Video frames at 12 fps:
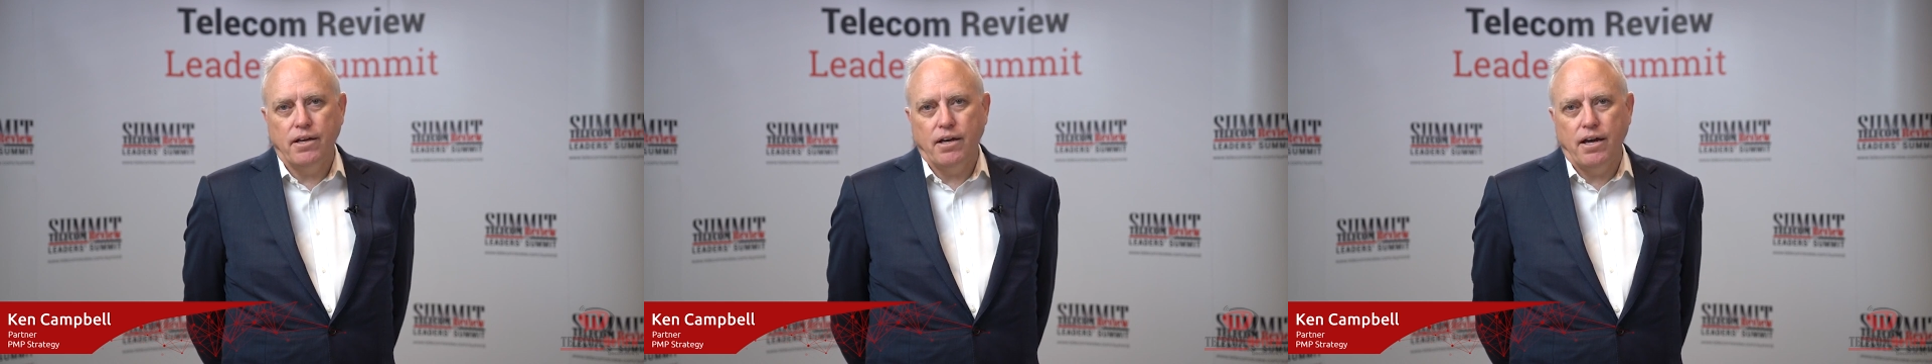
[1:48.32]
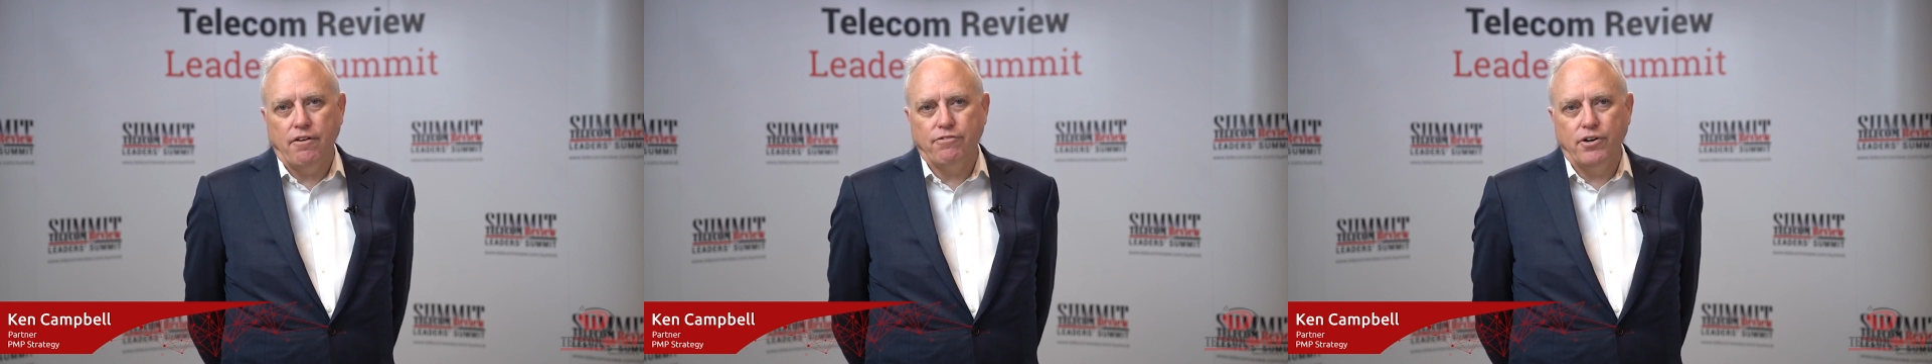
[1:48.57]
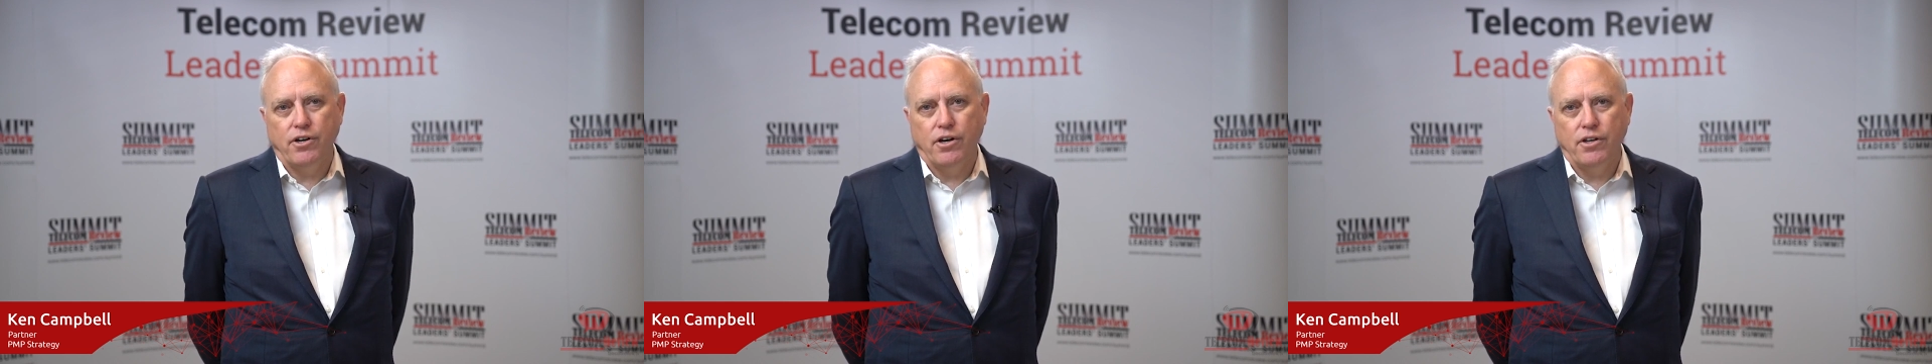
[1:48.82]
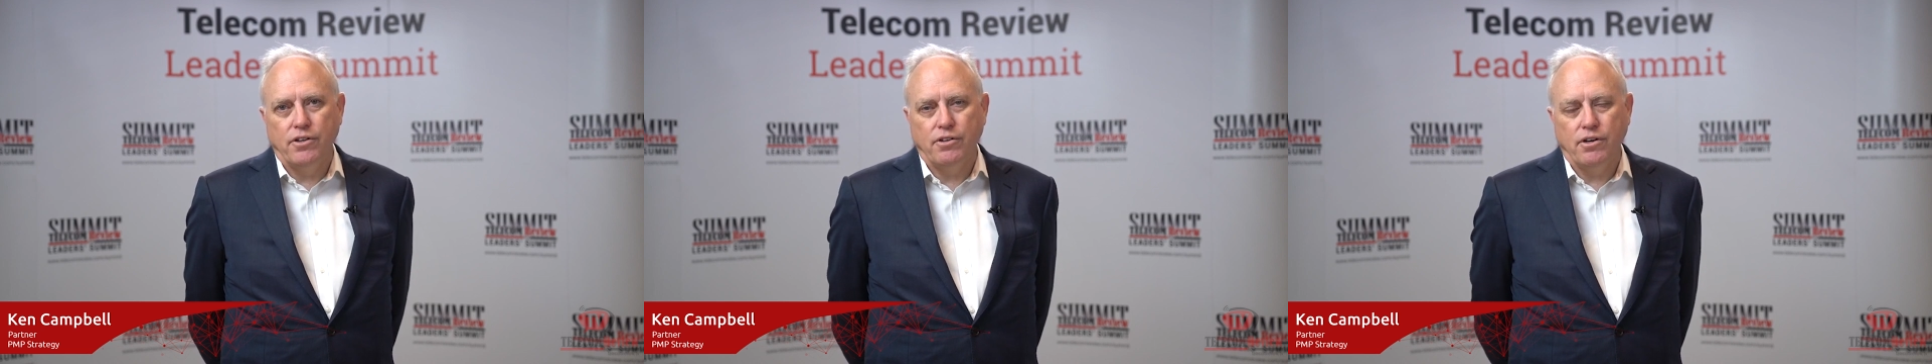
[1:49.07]
effort
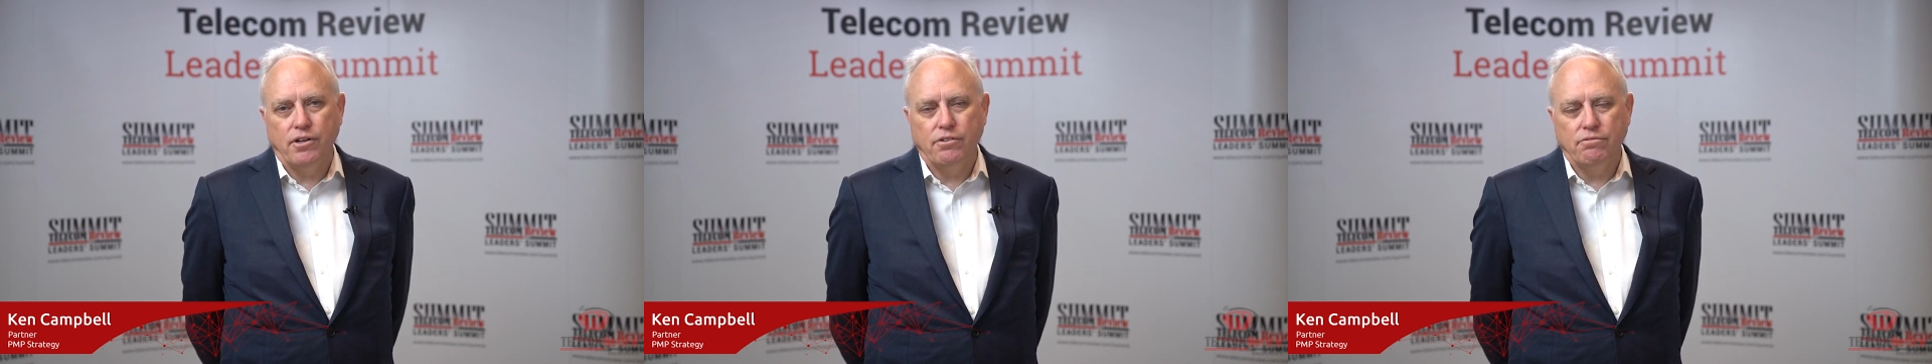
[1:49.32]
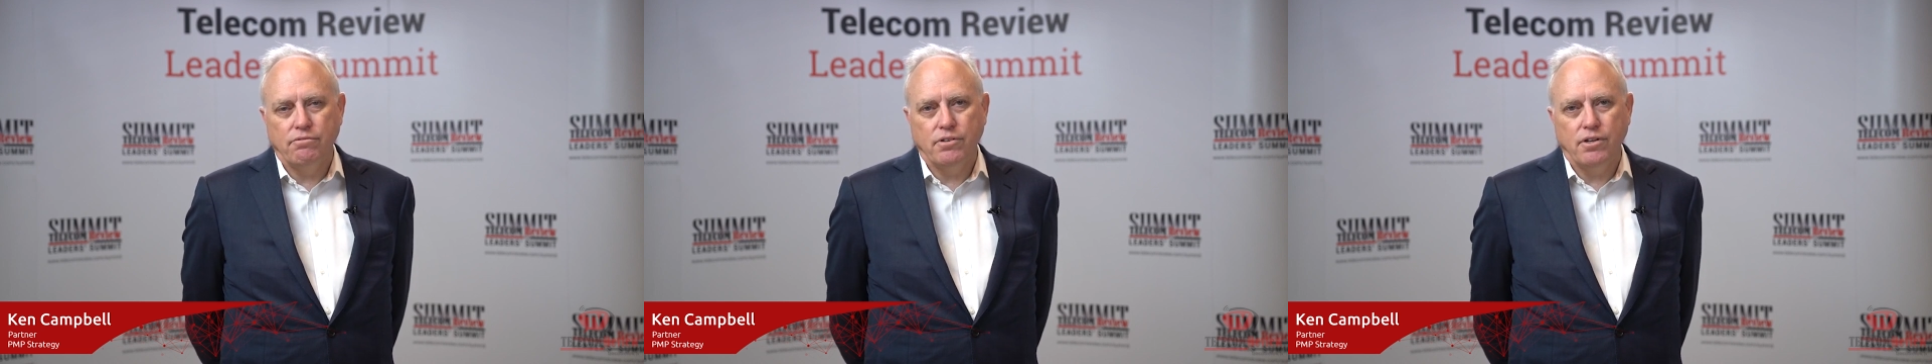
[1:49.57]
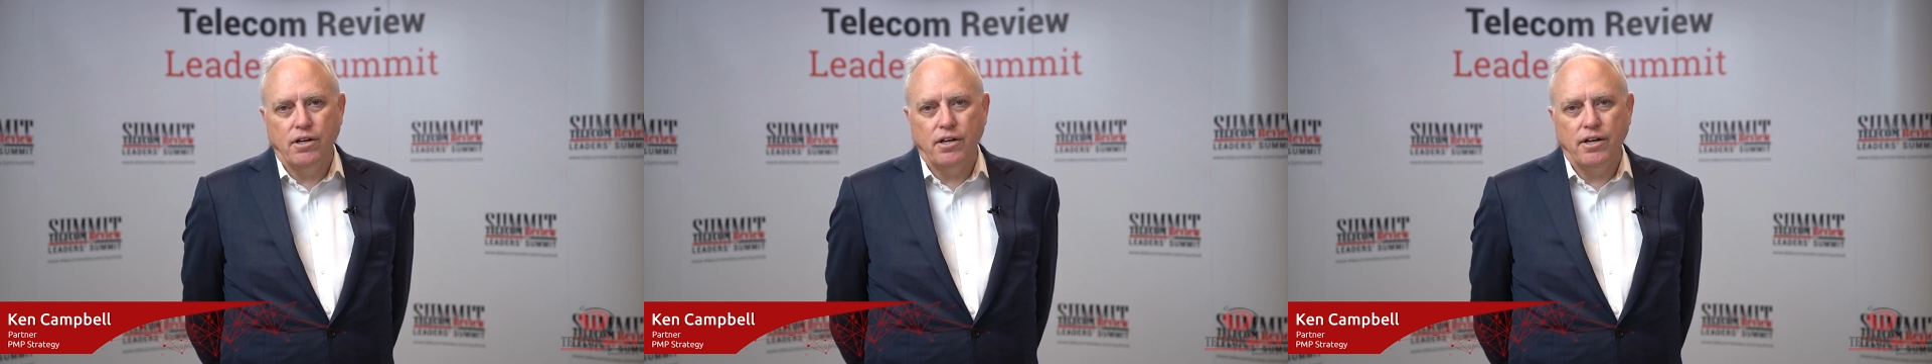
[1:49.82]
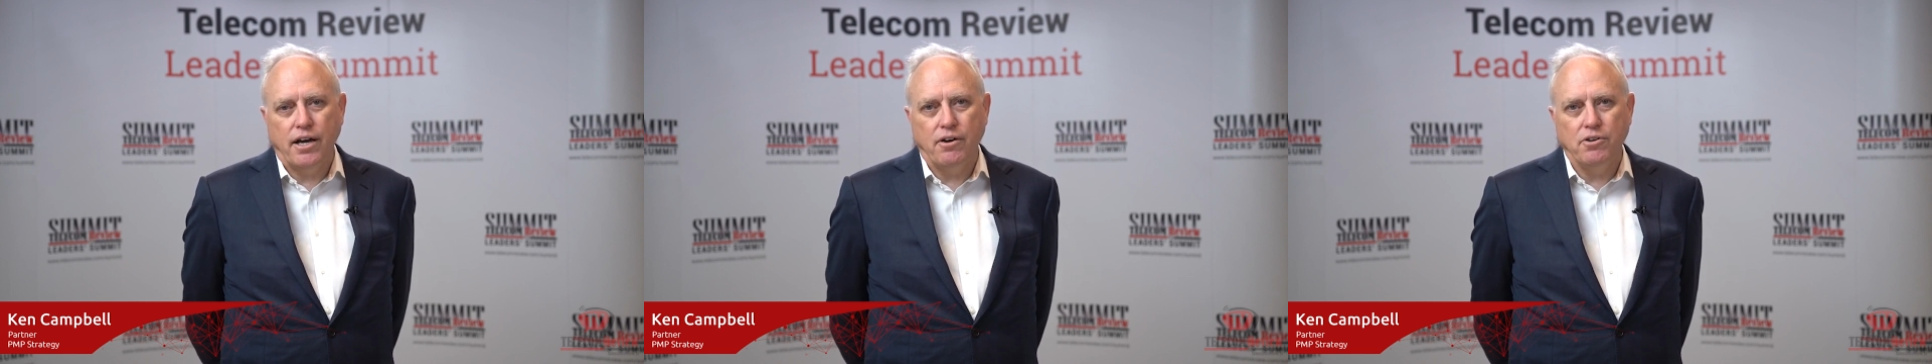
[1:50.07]
on
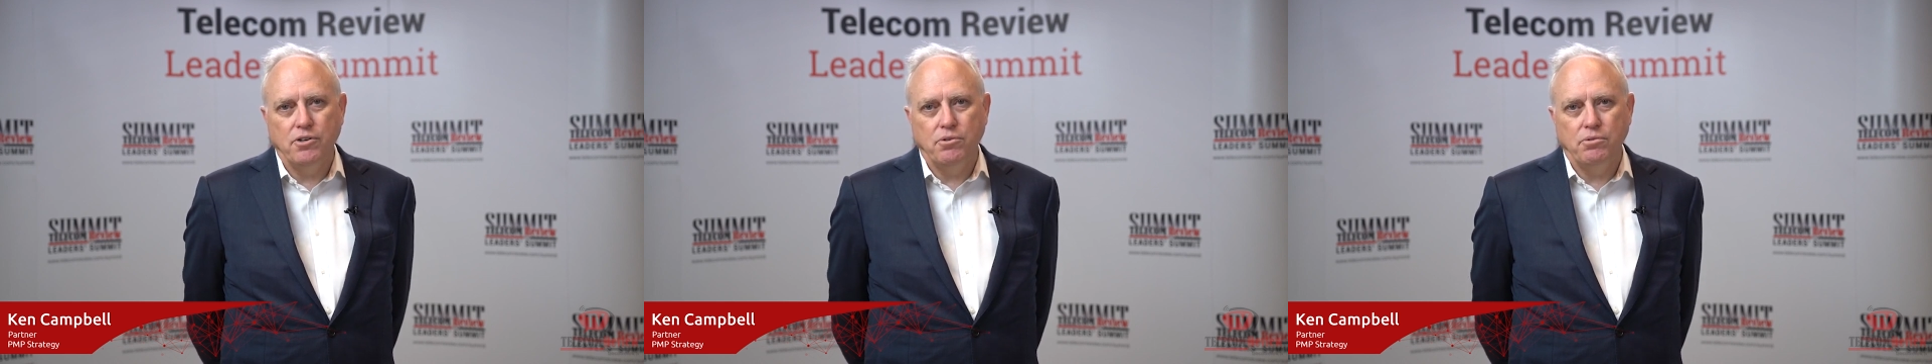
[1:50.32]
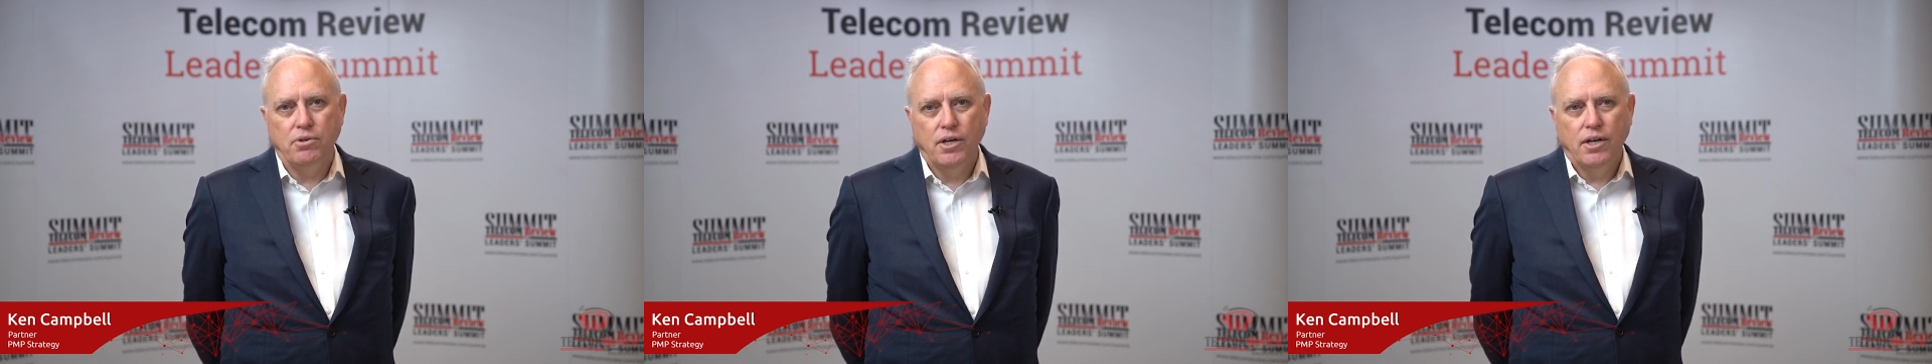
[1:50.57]
how you